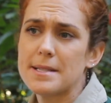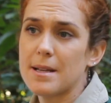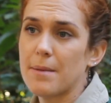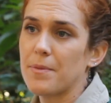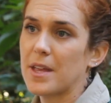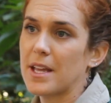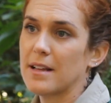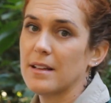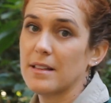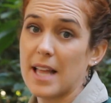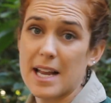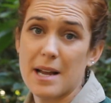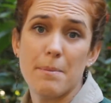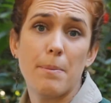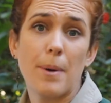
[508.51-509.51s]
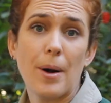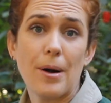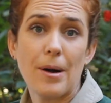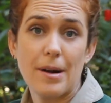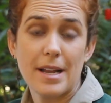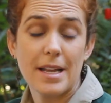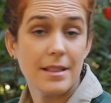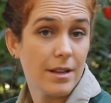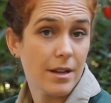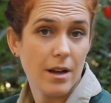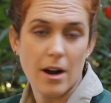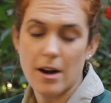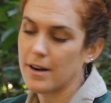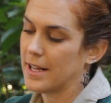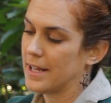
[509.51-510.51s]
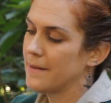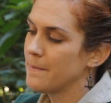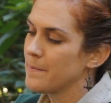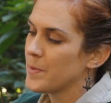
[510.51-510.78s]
something like a bird in the garden,